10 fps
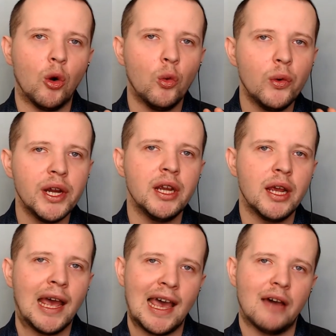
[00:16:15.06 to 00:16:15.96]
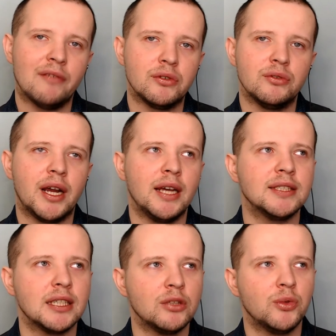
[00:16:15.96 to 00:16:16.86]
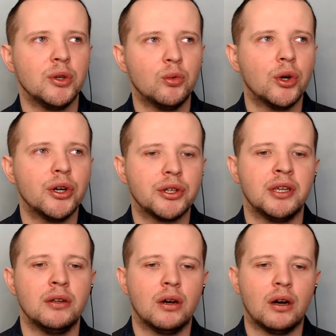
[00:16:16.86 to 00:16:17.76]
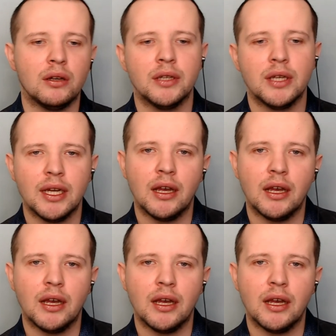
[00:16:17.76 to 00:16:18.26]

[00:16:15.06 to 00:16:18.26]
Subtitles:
we have a rise and we're working on